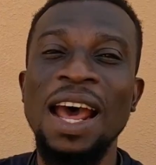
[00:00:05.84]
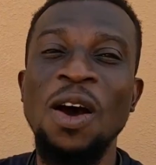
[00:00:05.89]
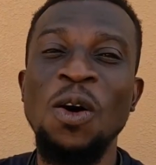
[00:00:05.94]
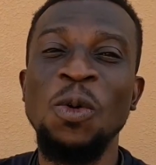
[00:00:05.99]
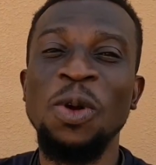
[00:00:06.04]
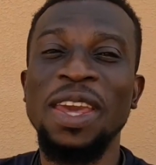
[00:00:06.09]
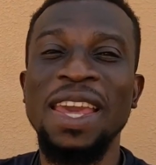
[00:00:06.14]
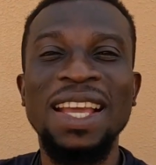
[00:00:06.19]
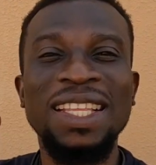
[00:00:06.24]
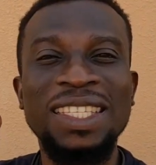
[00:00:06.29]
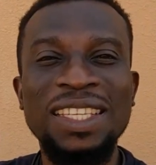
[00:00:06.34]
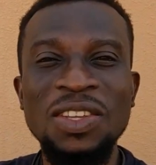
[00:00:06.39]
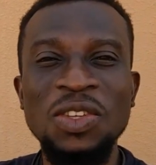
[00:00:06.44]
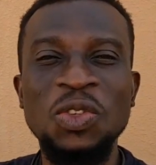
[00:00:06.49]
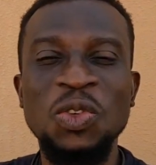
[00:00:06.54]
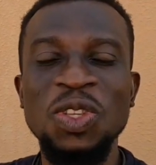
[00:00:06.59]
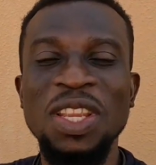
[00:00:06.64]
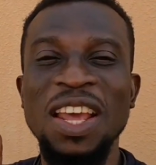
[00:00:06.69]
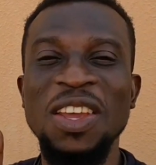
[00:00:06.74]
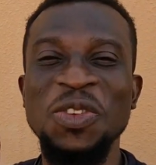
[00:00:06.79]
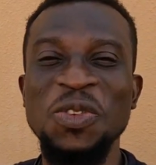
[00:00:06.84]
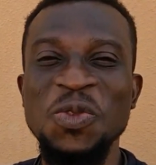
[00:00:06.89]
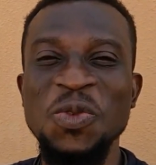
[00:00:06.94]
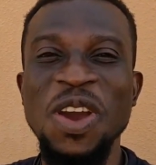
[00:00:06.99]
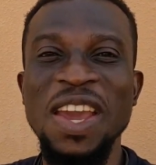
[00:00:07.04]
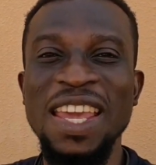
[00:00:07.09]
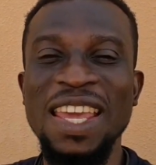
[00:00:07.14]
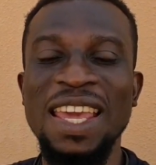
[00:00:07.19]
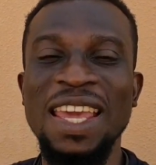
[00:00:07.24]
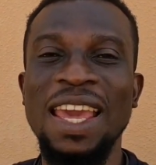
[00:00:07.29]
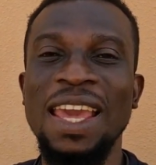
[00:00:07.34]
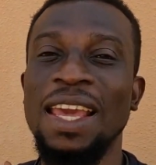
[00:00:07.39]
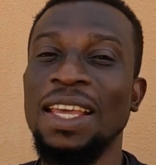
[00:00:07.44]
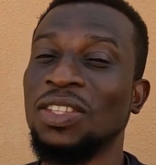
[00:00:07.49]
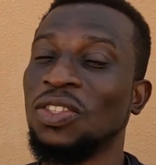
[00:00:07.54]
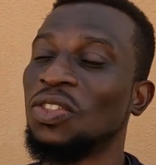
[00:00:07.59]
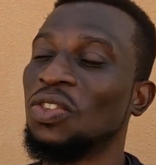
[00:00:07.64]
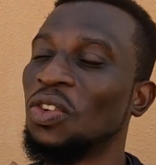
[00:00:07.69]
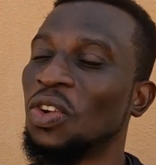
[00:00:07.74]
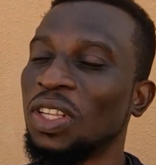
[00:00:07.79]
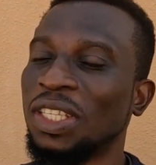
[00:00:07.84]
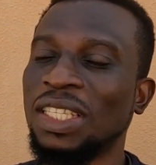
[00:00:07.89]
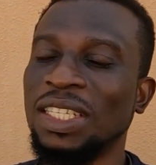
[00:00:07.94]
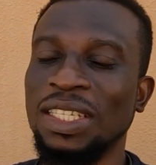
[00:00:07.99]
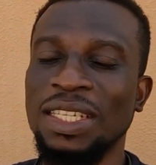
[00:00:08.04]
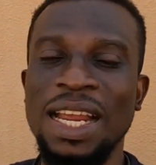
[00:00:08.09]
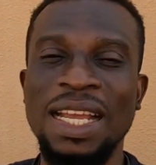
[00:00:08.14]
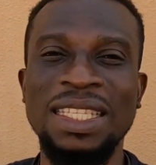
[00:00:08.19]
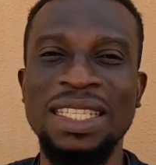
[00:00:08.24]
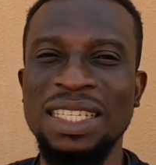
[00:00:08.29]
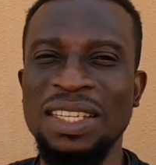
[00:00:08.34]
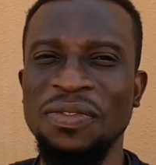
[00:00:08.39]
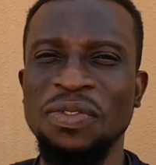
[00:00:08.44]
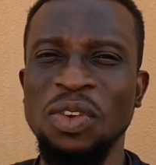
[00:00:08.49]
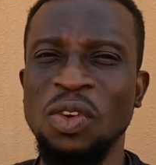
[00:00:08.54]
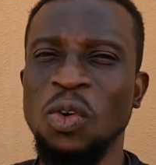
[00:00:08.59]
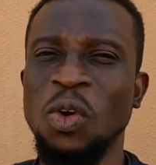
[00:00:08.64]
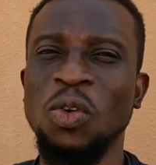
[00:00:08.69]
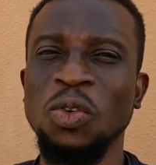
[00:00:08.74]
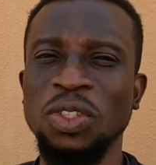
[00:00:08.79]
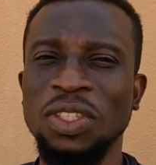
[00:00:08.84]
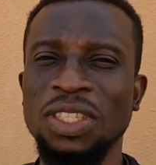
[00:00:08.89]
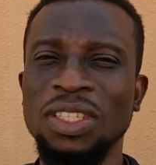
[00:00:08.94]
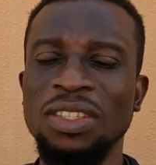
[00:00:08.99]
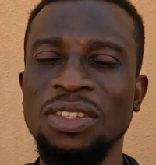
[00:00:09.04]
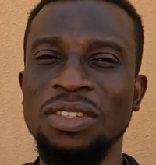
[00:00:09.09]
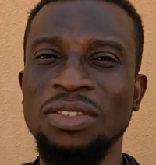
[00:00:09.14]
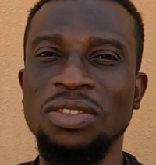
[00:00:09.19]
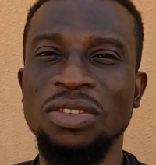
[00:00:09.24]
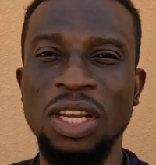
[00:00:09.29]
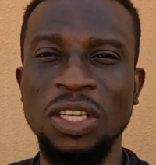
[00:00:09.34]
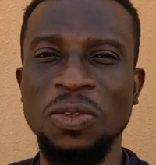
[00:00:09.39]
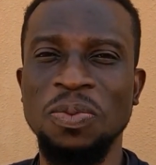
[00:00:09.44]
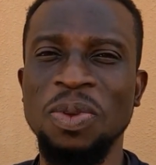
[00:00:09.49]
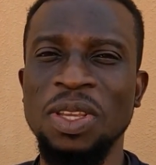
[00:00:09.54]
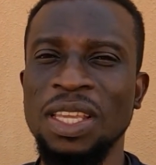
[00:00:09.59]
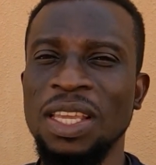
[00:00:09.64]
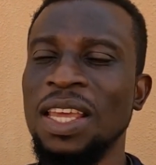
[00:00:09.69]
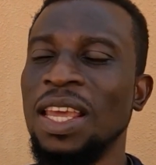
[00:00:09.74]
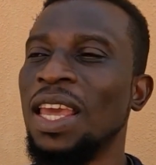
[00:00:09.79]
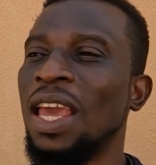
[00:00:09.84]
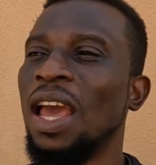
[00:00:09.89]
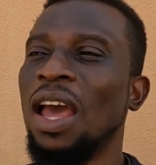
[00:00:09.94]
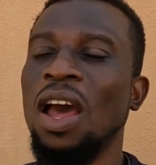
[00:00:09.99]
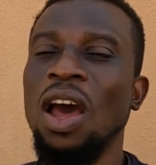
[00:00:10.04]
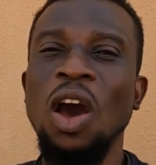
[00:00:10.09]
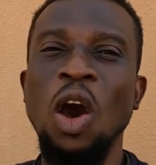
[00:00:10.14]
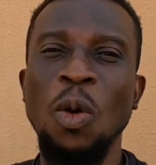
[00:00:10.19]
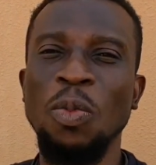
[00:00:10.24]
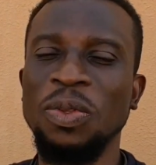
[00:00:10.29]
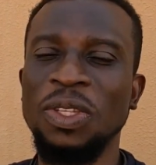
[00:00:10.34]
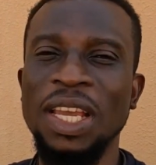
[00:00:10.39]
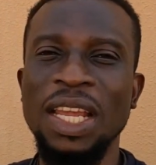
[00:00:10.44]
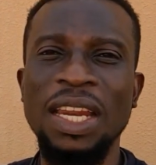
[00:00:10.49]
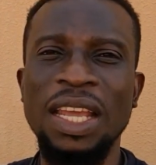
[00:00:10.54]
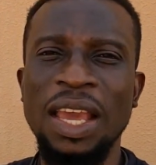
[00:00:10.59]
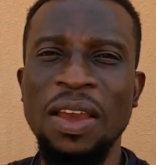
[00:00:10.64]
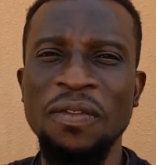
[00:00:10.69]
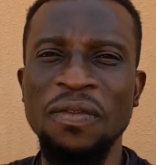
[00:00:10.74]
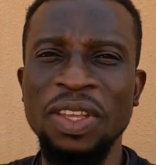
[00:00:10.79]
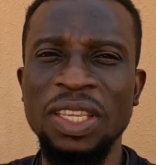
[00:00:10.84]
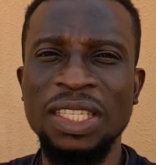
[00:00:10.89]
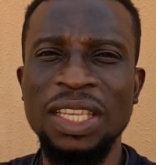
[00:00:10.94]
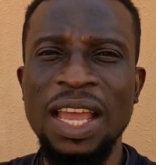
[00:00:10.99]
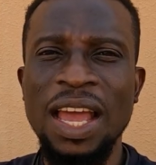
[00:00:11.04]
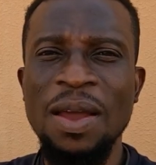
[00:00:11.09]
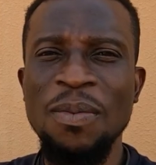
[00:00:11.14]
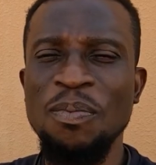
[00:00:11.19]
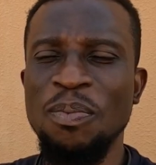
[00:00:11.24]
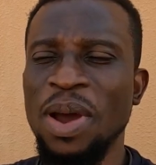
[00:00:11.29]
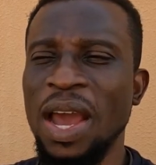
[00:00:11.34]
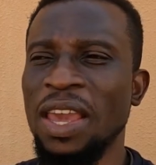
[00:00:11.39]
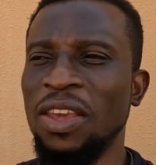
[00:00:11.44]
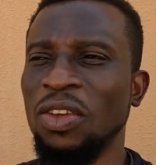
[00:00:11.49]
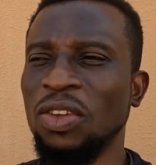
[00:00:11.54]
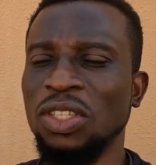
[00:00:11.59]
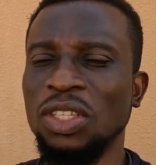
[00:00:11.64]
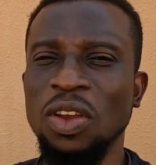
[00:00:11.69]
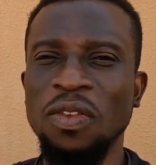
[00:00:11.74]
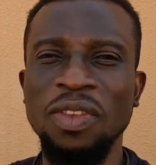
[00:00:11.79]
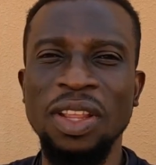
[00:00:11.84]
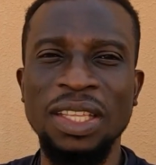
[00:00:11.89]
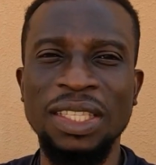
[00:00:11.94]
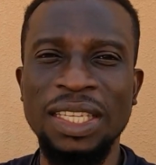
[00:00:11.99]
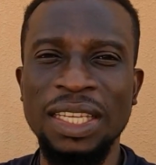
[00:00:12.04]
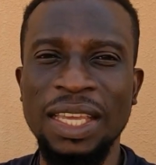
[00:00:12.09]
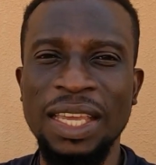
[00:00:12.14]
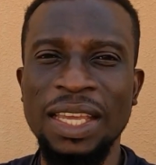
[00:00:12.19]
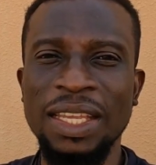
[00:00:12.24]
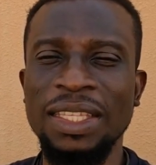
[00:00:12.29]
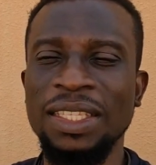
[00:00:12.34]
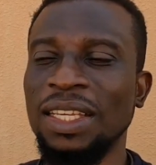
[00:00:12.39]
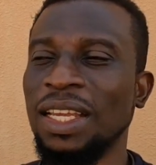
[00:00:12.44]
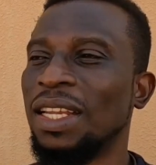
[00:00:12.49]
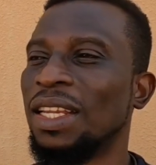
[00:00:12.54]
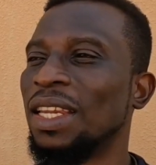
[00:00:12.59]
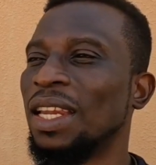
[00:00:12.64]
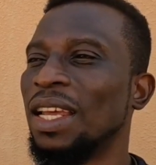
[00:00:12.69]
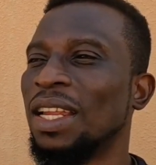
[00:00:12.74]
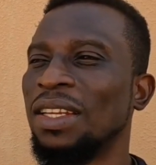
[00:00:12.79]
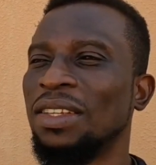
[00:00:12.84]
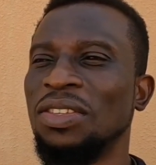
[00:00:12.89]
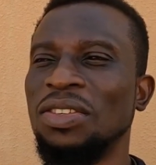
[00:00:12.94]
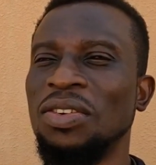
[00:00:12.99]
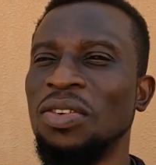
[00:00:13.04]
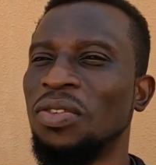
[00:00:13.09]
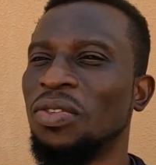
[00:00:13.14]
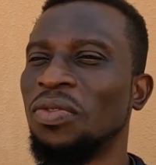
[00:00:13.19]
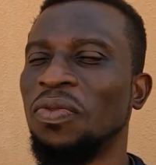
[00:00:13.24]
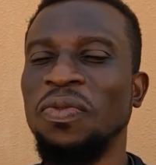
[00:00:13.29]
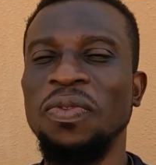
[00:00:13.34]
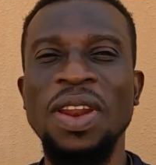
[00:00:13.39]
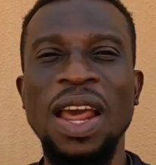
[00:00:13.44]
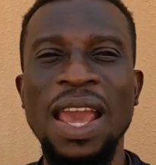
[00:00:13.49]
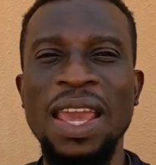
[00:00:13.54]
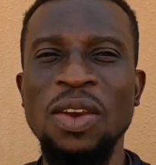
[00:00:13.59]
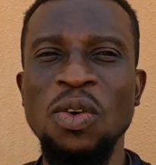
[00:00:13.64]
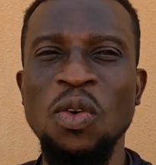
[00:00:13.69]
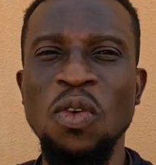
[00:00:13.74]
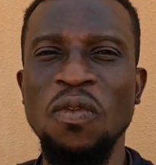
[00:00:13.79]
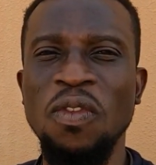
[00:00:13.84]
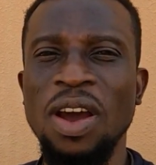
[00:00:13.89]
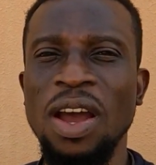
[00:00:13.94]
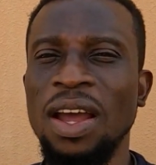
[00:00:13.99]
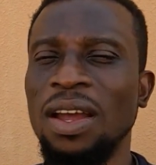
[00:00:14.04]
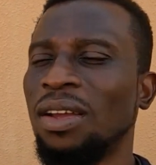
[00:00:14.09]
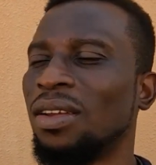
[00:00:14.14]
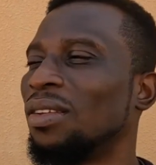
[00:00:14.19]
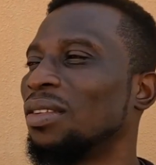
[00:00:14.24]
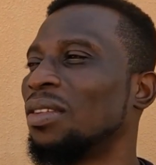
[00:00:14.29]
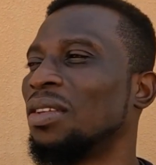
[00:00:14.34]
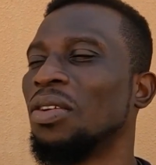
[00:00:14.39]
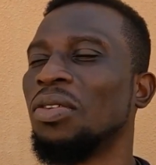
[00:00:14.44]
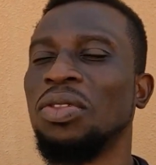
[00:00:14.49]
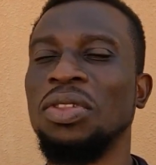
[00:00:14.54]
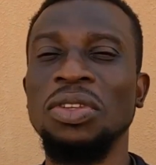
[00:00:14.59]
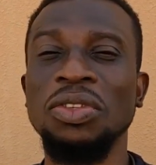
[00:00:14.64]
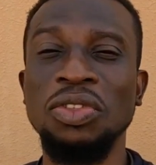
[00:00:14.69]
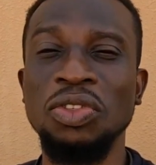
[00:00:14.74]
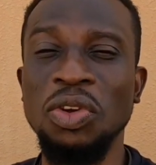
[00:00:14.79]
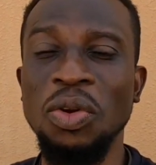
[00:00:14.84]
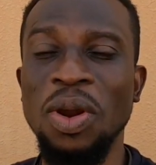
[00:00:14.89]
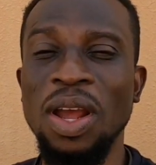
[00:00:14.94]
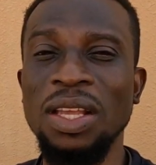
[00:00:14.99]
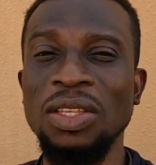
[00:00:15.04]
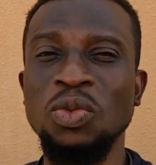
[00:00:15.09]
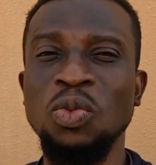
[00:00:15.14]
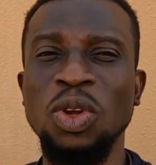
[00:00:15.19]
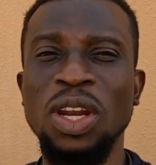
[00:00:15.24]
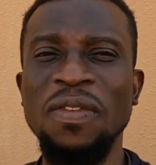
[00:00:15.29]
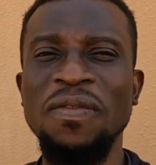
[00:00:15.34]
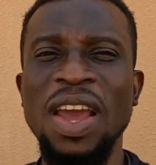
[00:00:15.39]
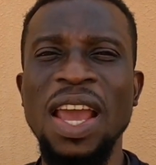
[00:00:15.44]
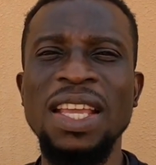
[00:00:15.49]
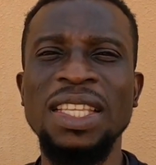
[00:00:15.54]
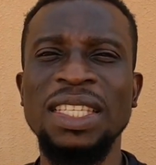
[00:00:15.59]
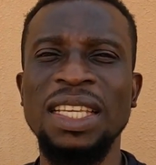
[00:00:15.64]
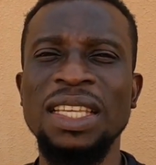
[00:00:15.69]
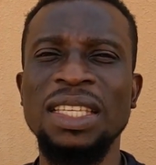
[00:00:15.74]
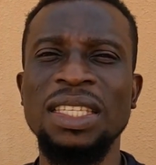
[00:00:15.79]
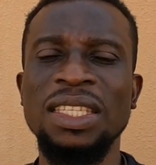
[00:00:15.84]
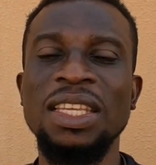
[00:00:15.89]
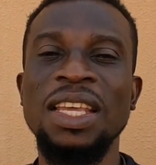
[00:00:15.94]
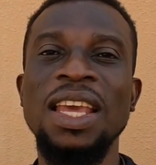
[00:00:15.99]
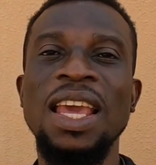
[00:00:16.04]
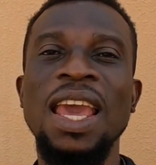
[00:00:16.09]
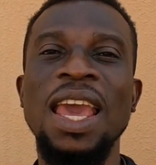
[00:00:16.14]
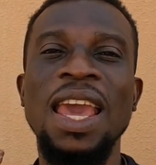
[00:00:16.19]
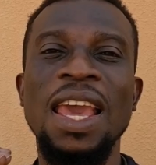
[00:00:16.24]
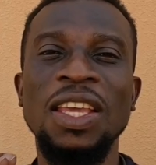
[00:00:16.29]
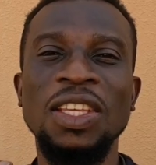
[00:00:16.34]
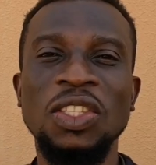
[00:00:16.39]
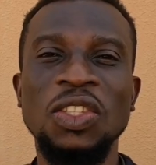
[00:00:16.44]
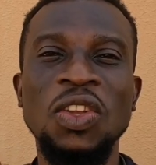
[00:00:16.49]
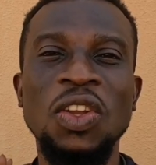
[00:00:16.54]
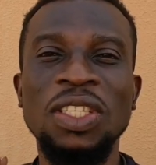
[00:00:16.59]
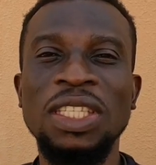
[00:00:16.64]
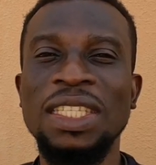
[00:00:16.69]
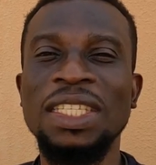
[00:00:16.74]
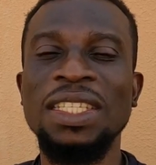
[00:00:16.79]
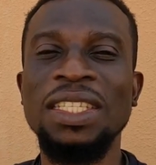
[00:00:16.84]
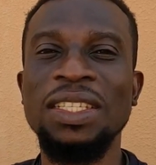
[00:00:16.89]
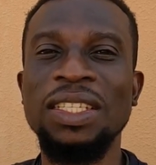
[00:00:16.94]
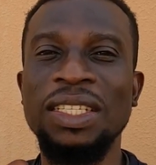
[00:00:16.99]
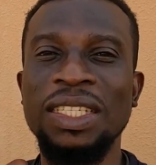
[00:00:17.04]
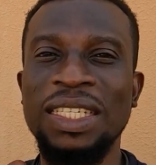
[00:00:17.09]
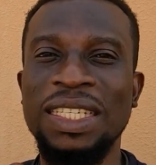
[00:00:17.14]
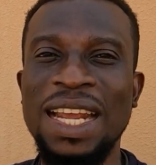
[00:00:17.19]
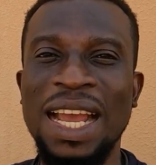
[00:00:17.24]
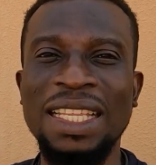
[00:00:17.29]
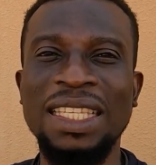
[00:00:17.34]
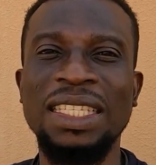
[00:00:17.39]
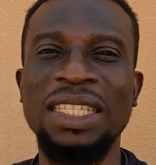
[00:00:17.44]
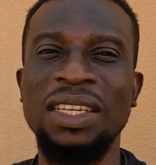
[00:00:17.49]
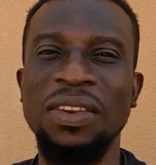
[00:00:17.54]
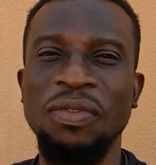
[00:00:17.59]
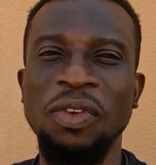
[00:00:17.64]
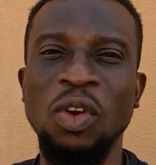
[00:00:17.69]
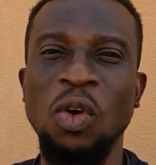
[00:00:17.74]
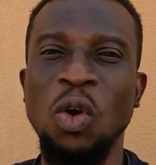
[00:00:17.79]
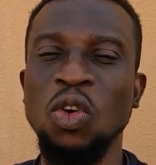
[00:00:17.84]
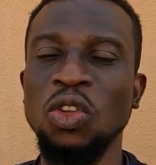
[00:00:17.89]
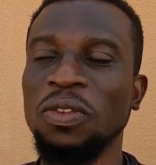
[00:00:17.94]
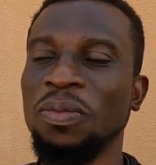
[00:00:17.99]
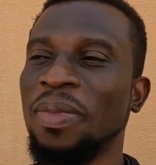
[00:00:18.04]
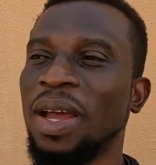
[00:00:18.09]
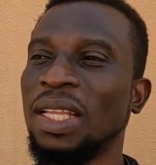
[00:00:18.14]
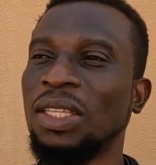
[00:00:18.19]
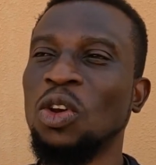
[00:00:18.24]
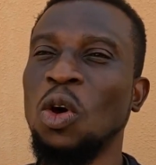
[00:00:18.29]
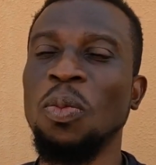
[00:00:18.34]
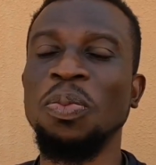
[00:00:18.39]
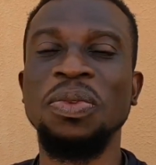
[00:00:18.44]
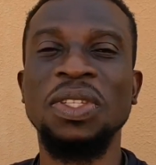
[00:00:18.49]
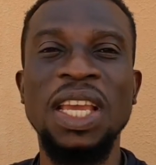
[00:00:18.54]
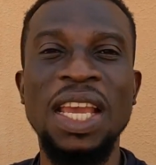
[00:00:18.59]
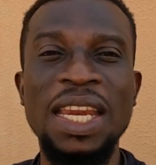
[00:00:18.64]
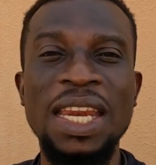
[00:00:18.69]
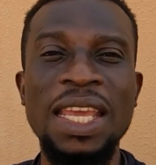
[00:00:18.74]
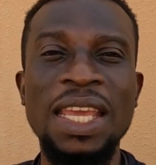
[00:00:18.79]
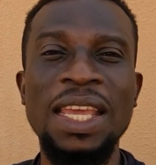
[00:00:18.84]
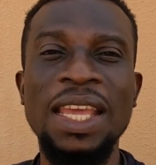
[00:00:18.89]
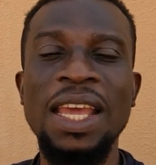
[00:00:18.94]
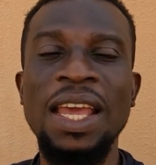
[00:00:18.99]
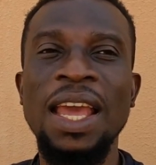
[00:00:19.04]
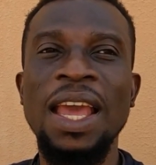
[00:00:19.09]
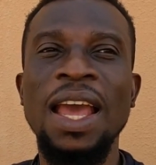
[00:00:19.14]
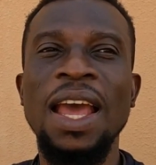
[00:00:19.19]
Now, getting to the UAE is not that difficult. Trust me. Obtaining a visa, buying yourself the ticket, and then, flying over, health insurance, whatever it is not that difficult. But obtaining